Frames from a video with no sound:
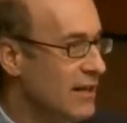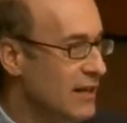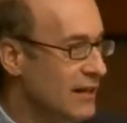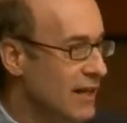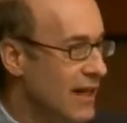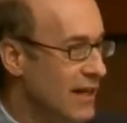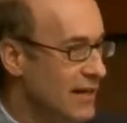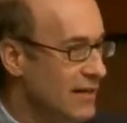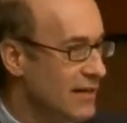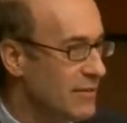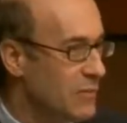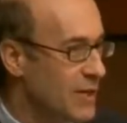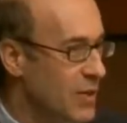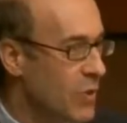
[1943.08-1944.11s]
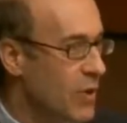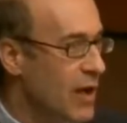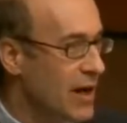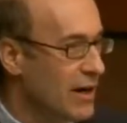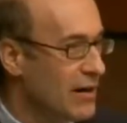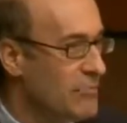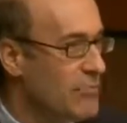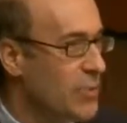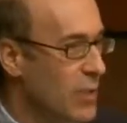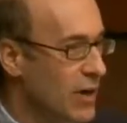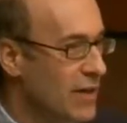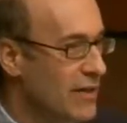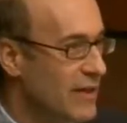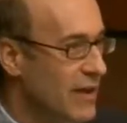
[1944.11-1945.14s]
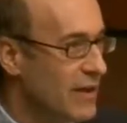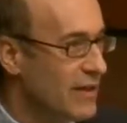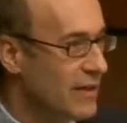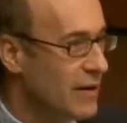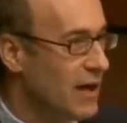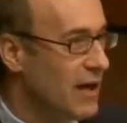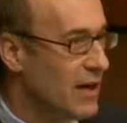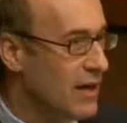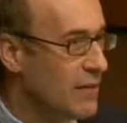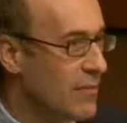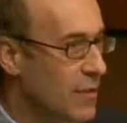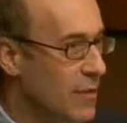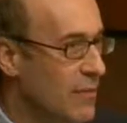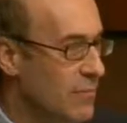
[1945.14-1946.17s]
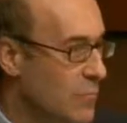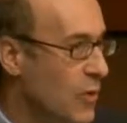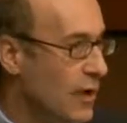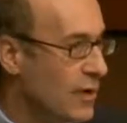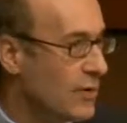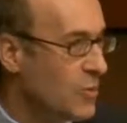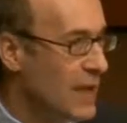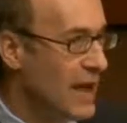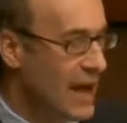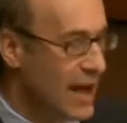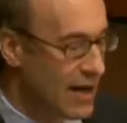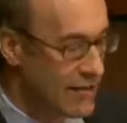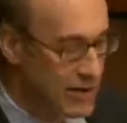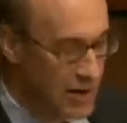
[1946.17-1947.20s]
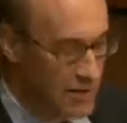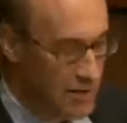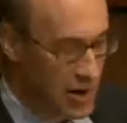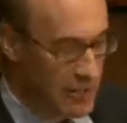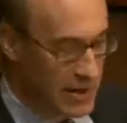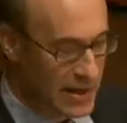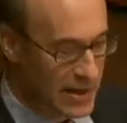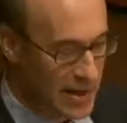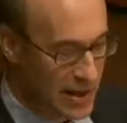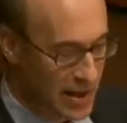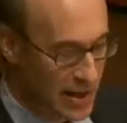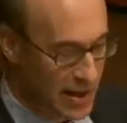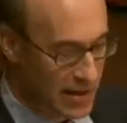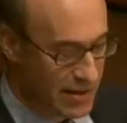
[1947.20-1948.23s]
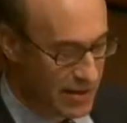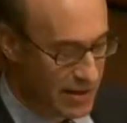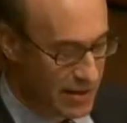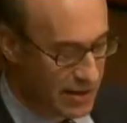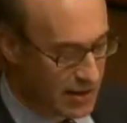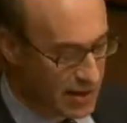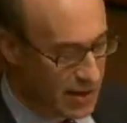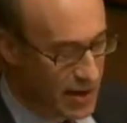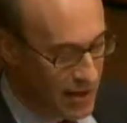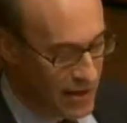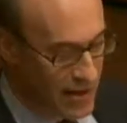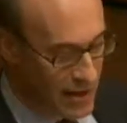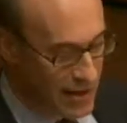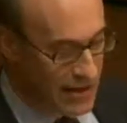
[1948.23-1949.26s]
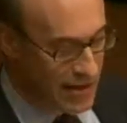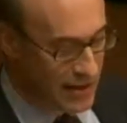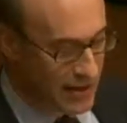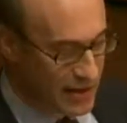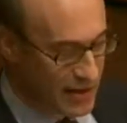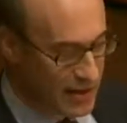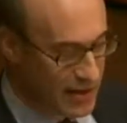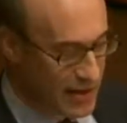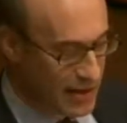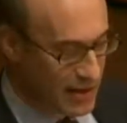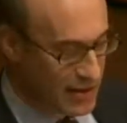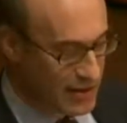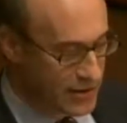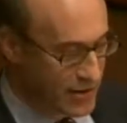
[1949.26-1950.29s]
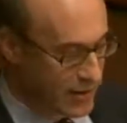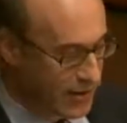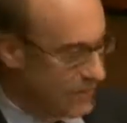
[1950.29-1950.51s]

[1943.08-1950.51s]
that require more than we have at the moment. And that's, I think, the challenge going